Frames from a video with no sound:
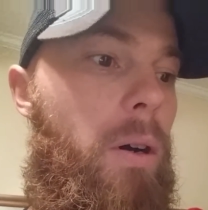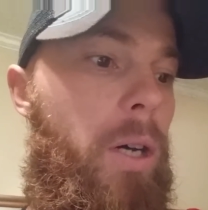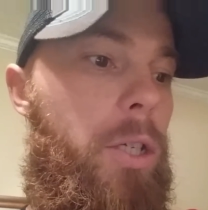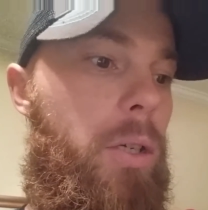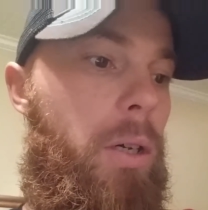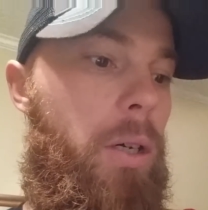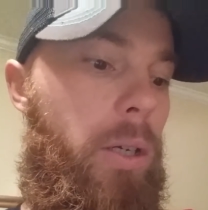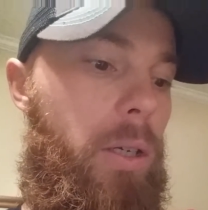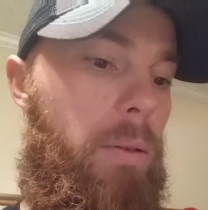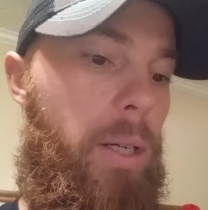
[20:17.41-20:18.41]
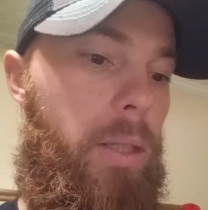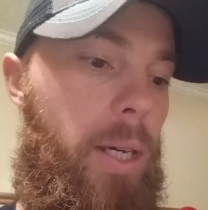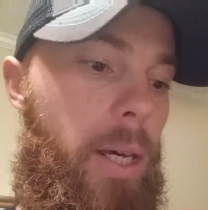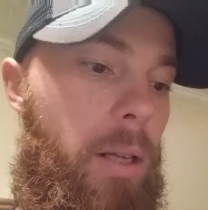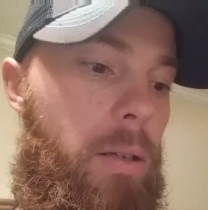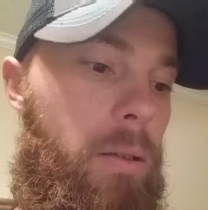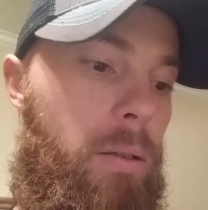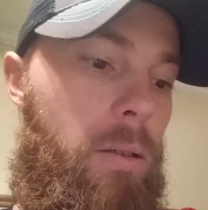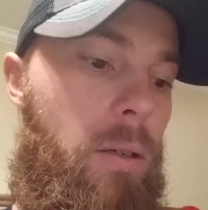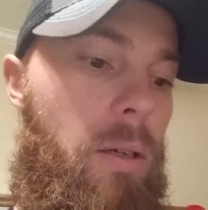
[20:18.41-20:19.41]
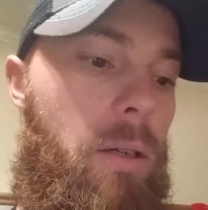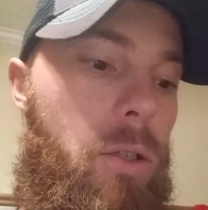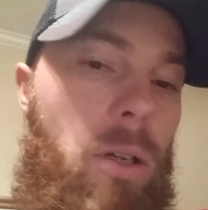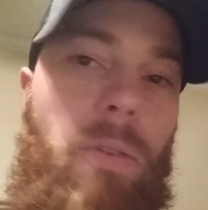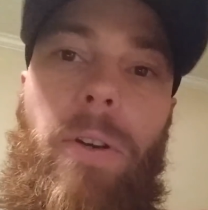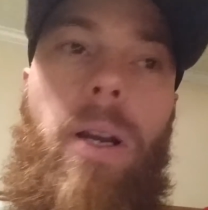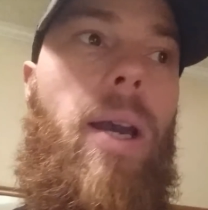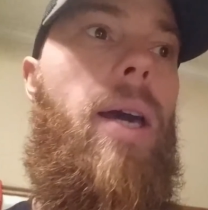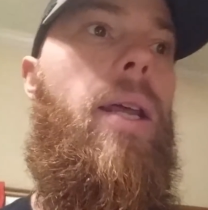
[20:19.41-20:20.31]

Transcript: Oh, I should have hung it up like that. I was trying to figure out